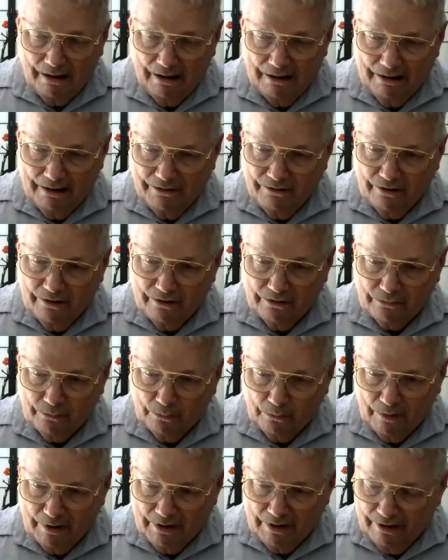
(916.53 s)
I just
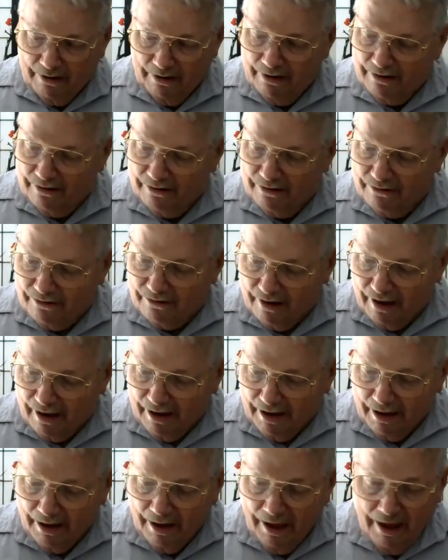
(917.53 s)
want to
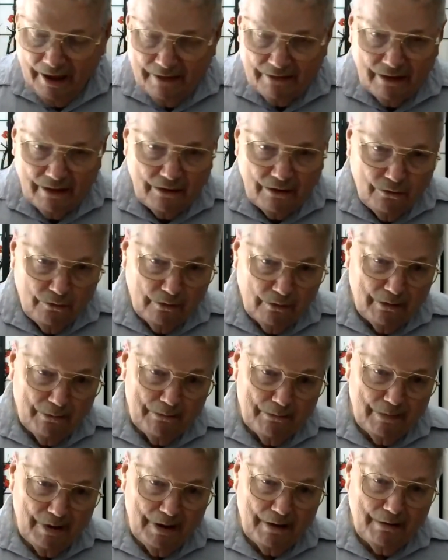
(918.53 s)
say that you
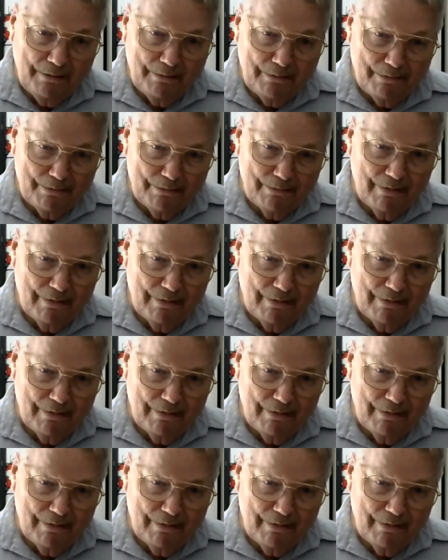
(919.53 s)
can be